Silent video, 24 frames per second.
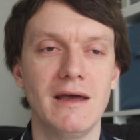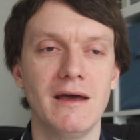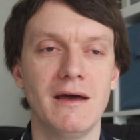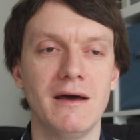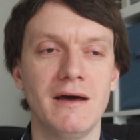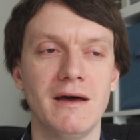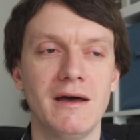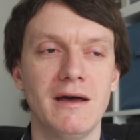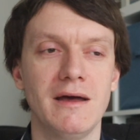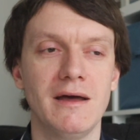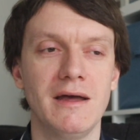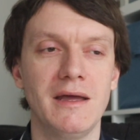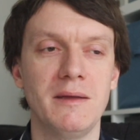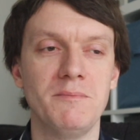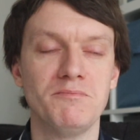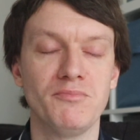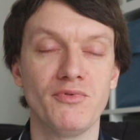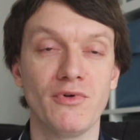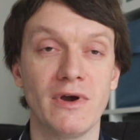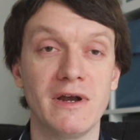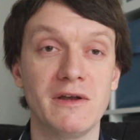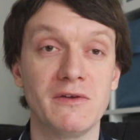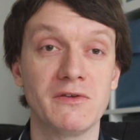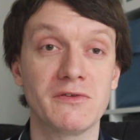
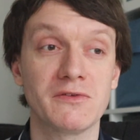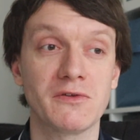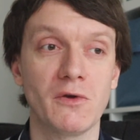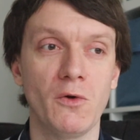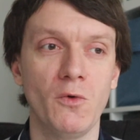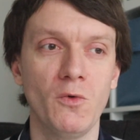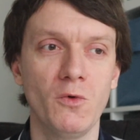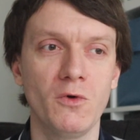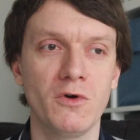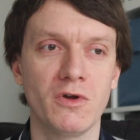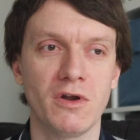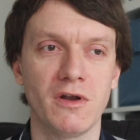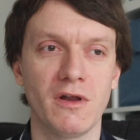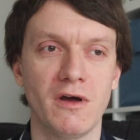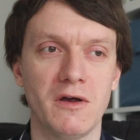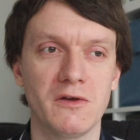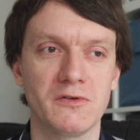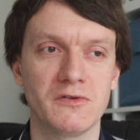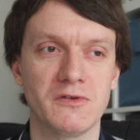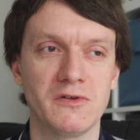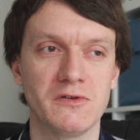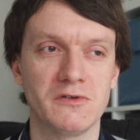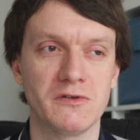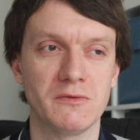embrace all
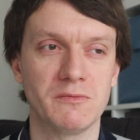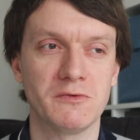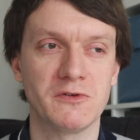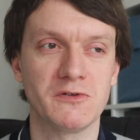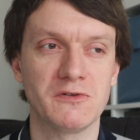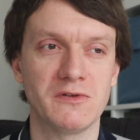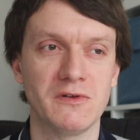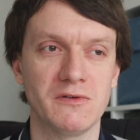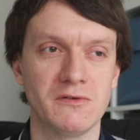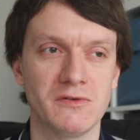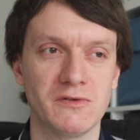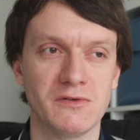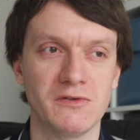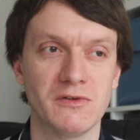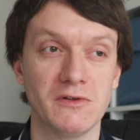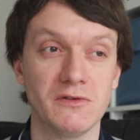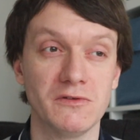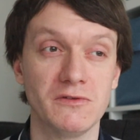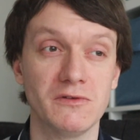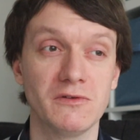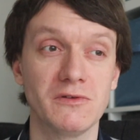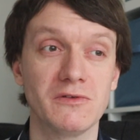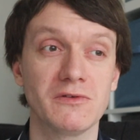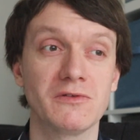classes of
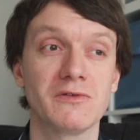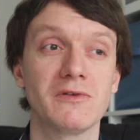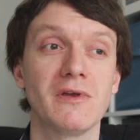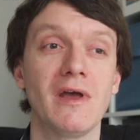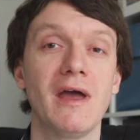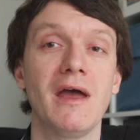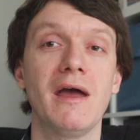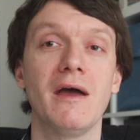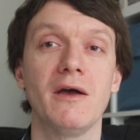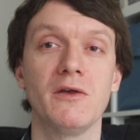citizens,